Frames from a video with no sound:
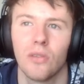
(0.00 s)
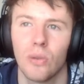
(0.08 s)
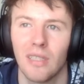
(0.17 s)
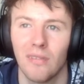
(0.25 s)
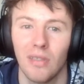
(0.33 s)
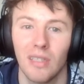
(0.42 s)
a
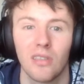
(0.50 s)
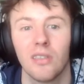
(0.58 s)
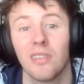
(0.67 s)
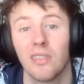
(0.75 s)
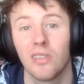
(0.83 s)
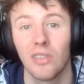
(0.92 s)
quick effect,
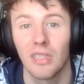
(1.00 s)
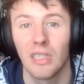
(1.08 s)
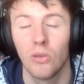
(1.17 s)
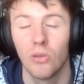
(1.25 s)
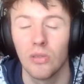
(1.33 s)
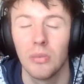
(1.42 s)
so it
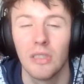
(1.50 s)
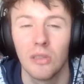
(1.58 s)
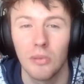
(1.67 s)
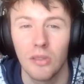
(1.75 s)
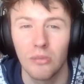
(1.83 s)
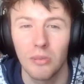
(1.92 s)
can also be a
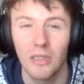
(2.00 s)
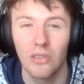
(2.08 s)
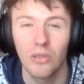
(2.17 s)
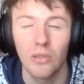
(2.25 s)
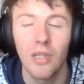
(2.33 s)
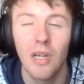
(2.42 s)
spell speed
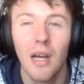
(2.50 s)
2.